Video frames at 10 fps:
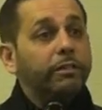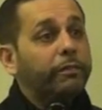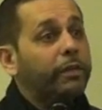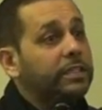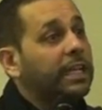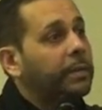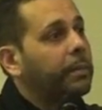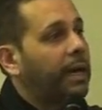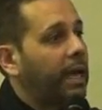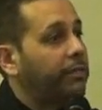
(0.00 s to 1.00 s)
And that was the
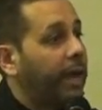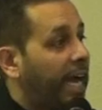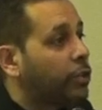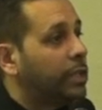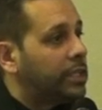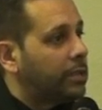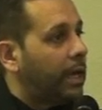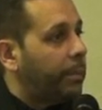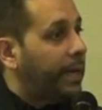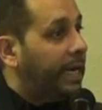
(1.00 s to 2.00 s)
first time in my life I
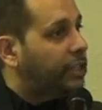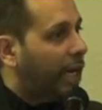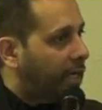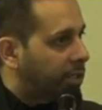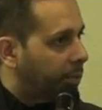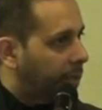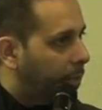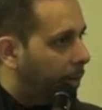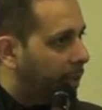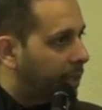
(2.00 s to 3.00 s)
actually stood up and I
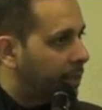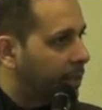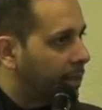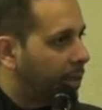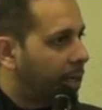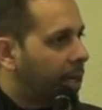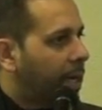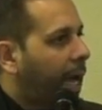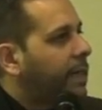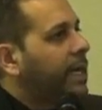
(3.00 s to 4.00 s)
challenged somebody in public.
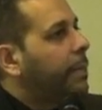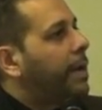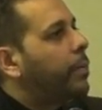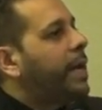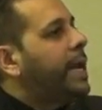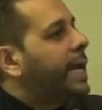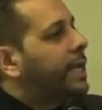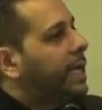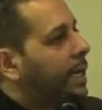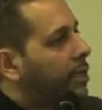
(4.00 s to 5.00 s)
I think about it,
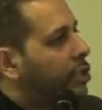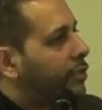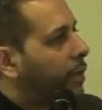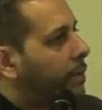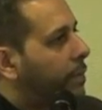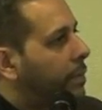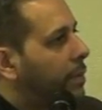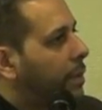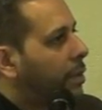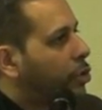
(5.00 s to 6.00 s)
where did I get that energy
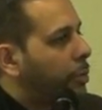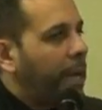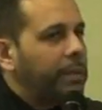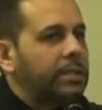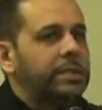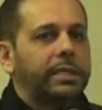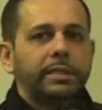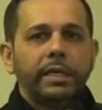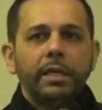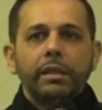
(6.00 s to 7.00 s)
from? To be able to
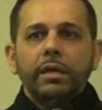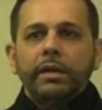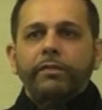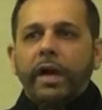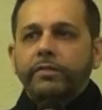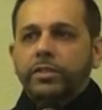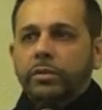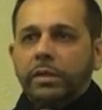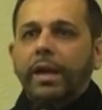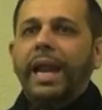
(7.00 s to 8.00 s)
sit in a
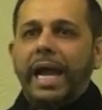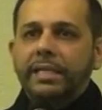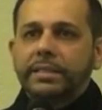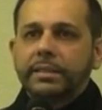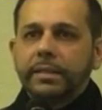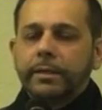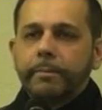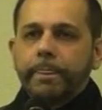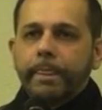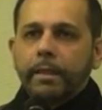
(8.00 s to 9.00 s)
thirty-five student
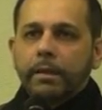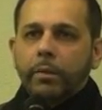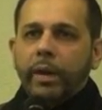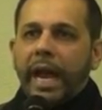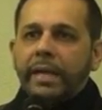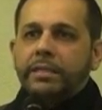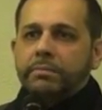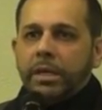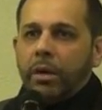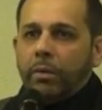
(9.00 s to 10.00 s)
class where
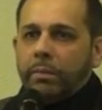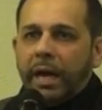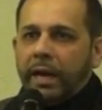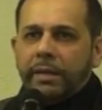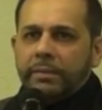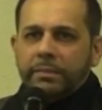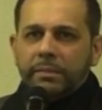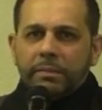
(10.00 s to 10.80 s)
I, you know,